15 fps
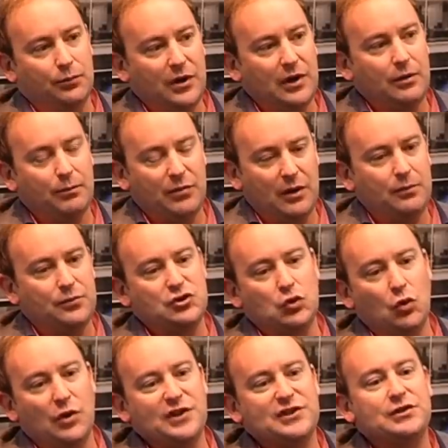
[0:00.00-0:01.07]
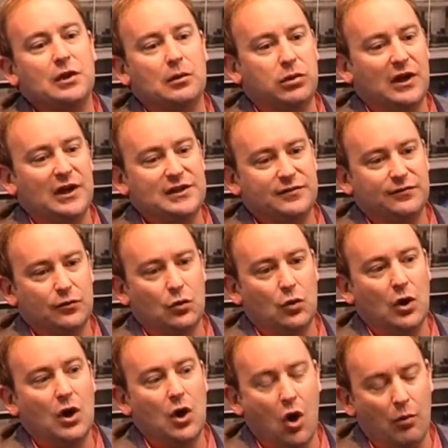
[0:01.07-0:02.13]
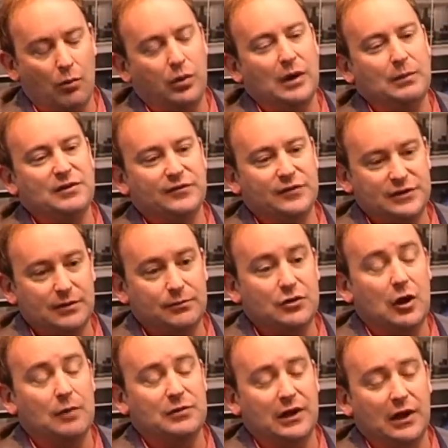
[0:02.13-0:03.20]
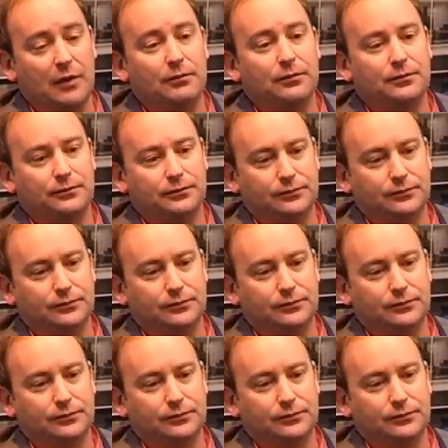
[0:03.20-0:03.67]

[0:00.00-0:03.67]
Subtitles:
But I'm sure there's still a place for on-premise for some time to come.